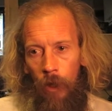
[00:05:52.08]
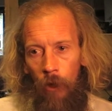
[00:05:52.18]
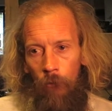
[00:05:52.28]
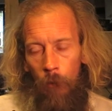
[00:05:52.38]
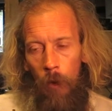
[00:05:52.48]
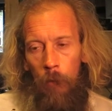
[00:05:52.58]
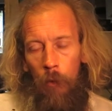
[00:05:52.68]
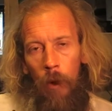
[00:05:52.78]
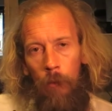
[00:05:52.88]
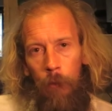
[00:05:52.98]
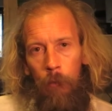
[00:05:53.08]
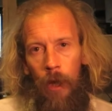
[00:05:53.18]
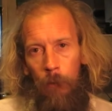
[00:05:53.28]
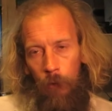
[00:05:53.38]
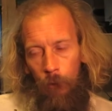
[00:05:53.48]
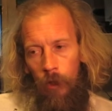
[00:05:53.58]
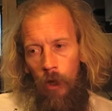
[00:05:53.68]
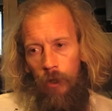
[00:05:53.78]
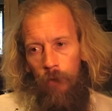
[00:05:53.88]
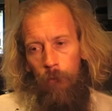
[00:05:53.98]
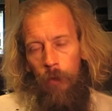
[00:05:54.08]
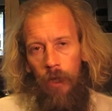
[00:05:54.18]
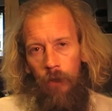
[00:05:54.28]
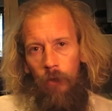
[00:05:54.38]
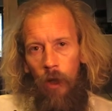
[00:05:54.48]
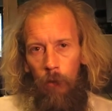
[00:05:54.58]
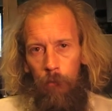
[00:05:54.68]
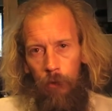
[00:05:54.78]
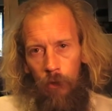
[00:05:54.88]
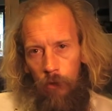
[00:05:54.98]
and remember when we're babies, we kind of mix up,